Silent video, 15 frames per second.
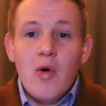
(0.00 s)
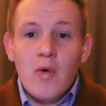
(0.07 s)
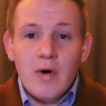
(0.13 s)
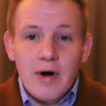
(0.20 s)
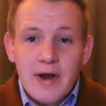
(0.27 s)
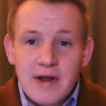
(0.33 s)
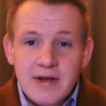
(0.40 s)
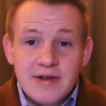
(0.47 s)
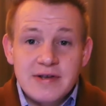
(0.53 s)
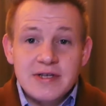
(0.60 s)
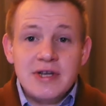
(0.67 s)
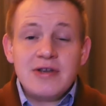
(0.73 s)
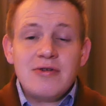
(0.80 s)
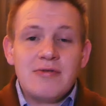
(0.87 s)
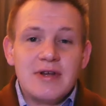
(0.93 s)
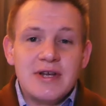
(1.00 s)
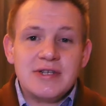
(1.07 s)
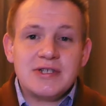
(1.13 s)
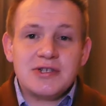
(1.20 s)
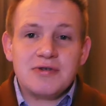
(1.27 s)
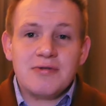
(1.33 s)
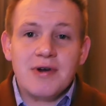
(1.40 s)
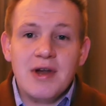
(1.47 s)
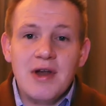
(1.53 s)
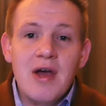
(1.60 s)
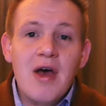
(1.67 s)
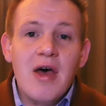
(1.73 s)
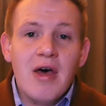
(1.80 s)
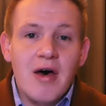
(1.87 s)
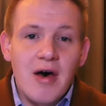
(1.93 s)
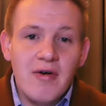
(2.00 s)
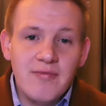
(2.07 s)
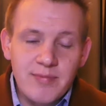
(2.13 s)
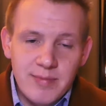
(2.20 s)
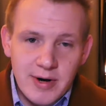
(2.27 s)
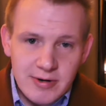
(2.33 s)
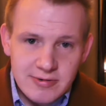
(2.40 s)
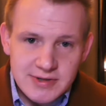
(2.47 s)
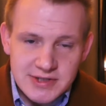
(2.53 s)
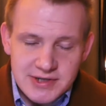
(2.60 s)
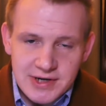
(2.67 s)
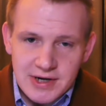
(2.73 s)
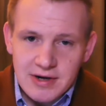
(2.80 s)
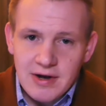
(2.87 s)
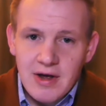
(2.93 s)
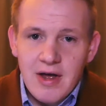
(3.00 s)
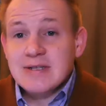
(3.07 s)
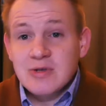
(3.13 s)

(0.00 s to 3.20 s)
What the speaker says: or a continued history of posting.